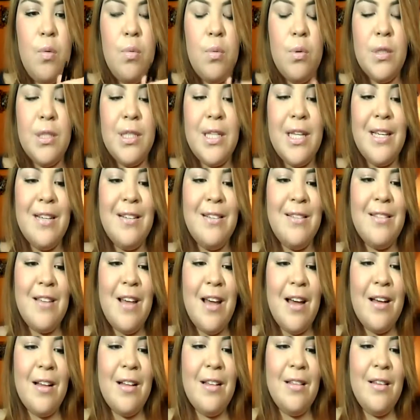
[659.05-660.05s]
almost
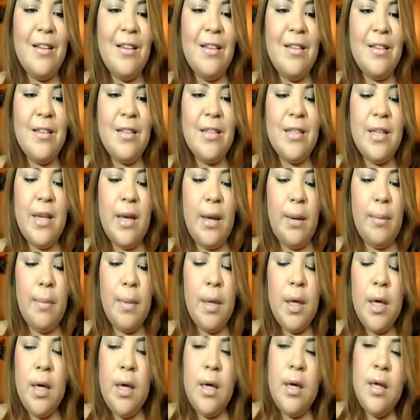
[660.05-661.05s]
exactly the
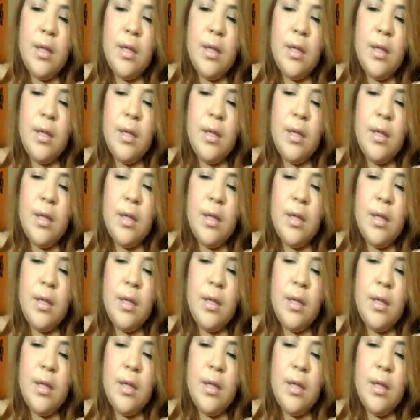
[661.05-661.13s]
same.